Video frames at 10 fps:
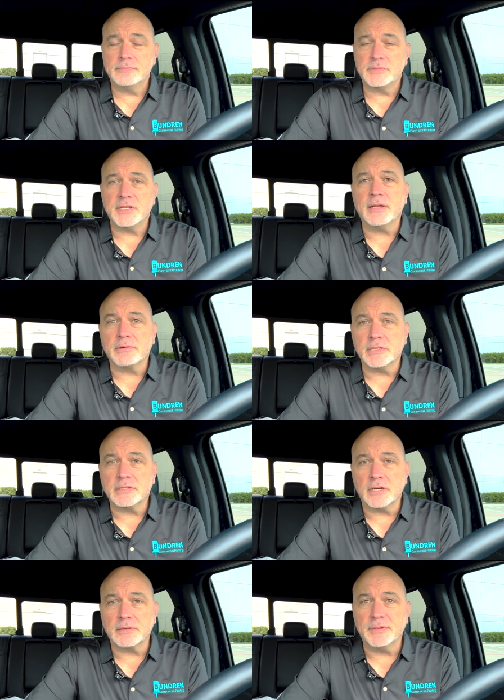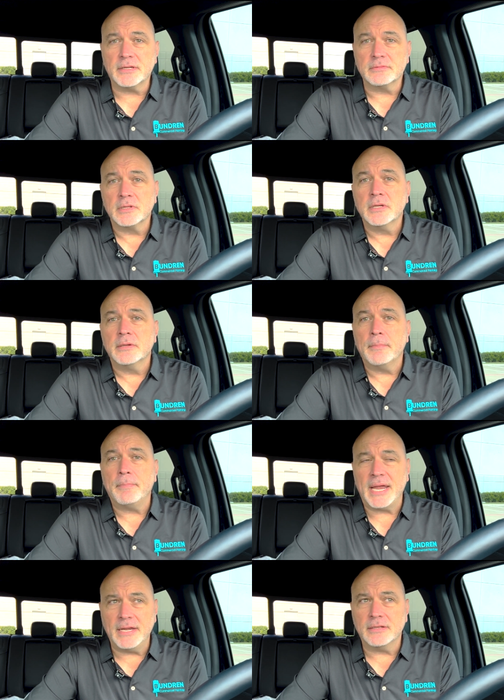Today we're going to talk about
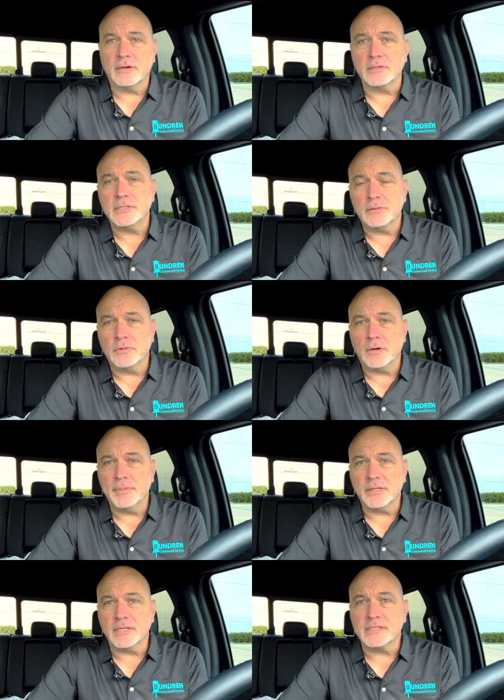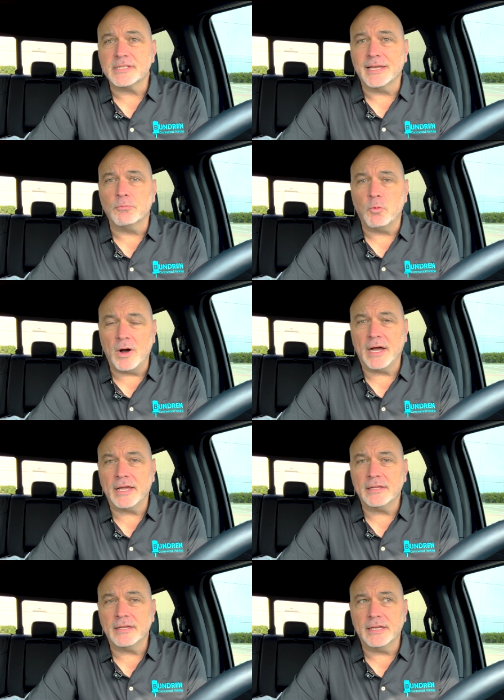paint on tilt wall buildings and why
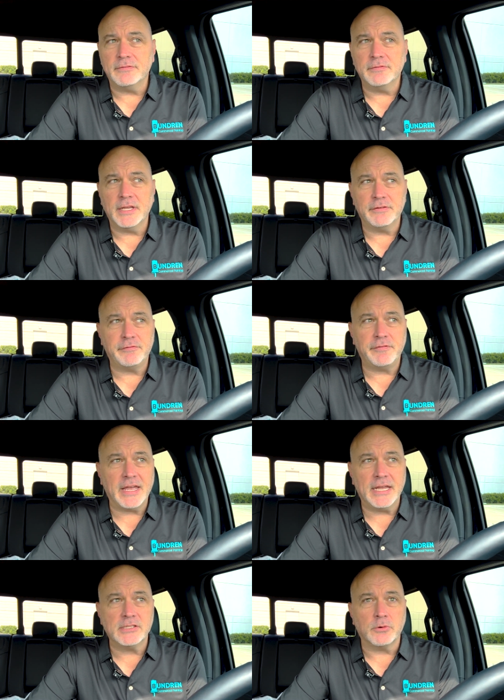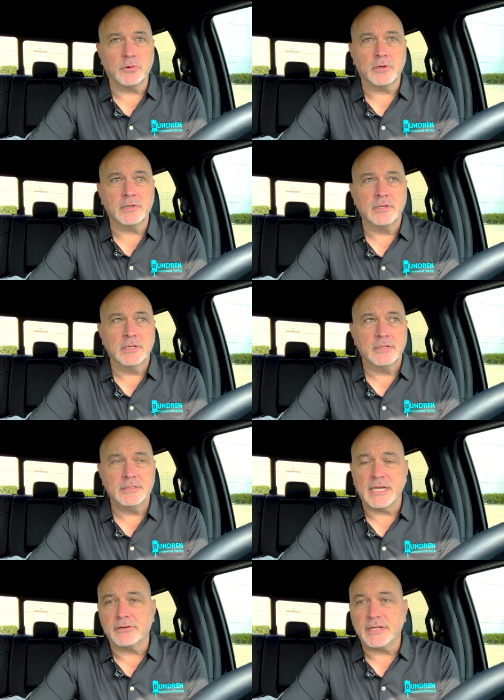it fades or
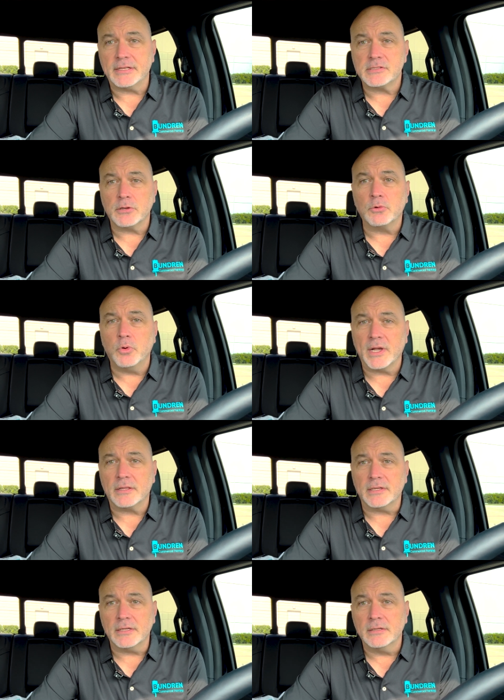degrades so quickly.